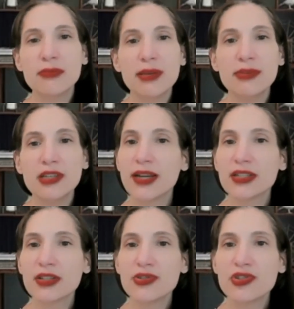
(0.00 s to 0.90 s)
maybe kind
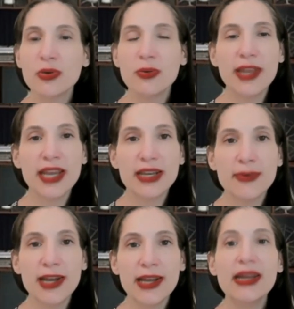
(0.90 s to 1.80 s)
of close to awake
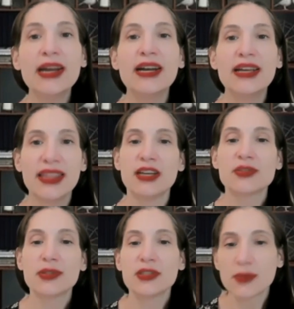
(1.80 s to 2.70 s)
anyway.
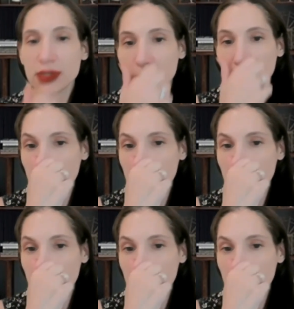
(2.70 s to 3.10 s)
That's what this will do.